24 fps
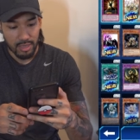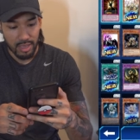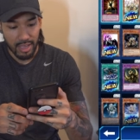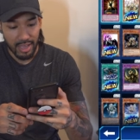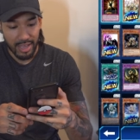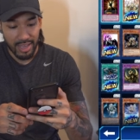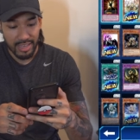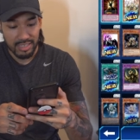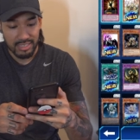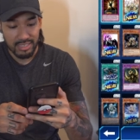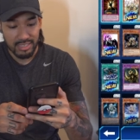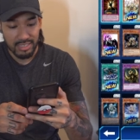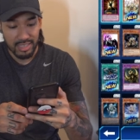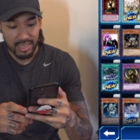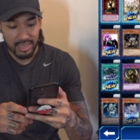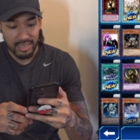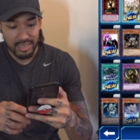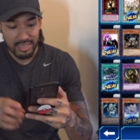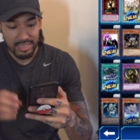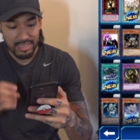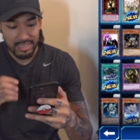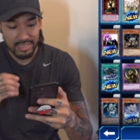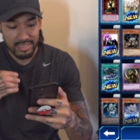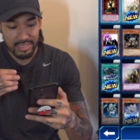I
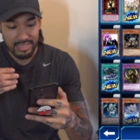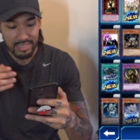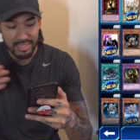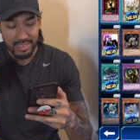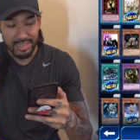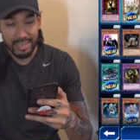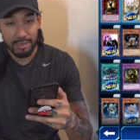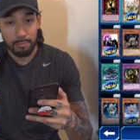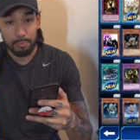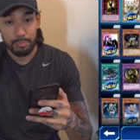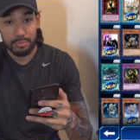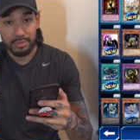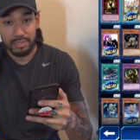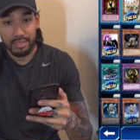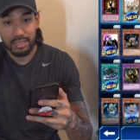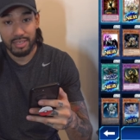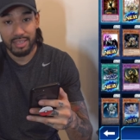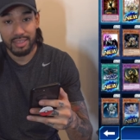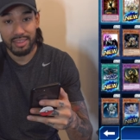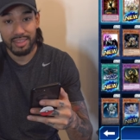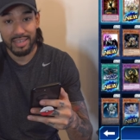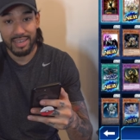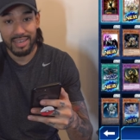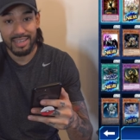accidentally skipped
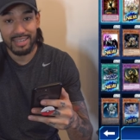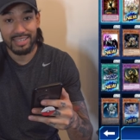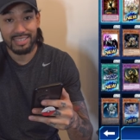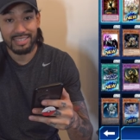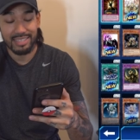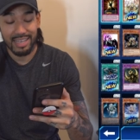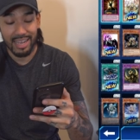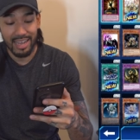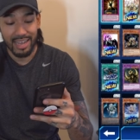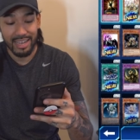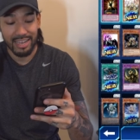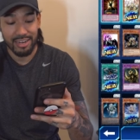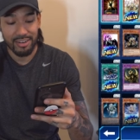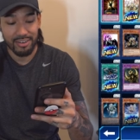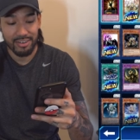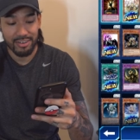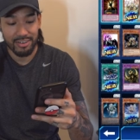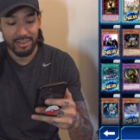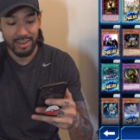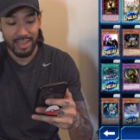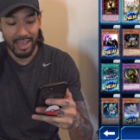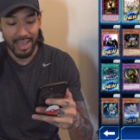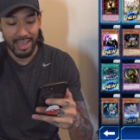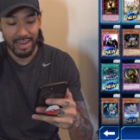the
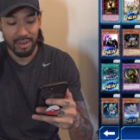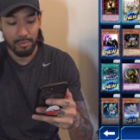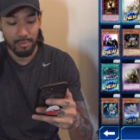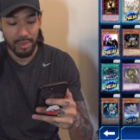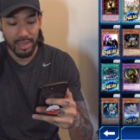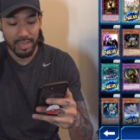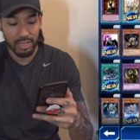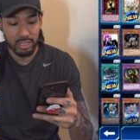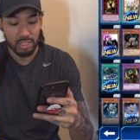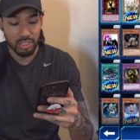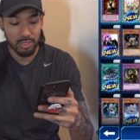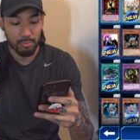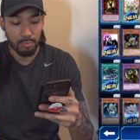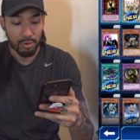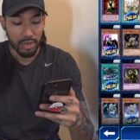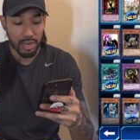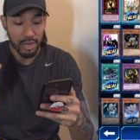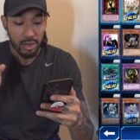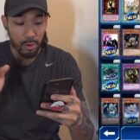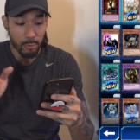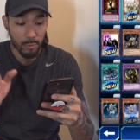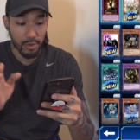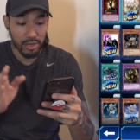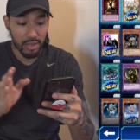entire animation, but
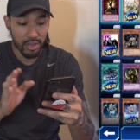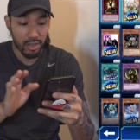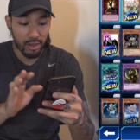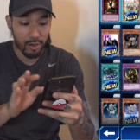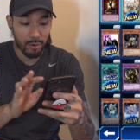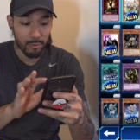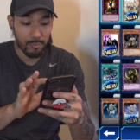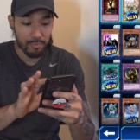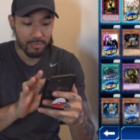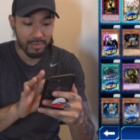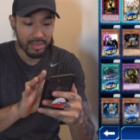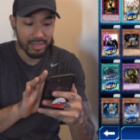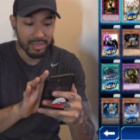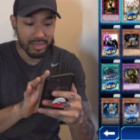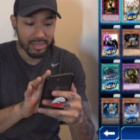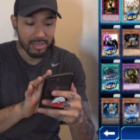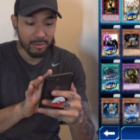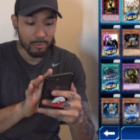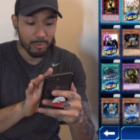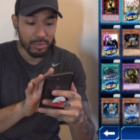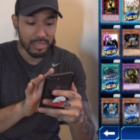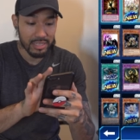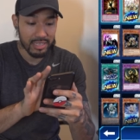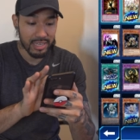here we go.
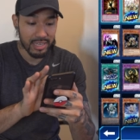We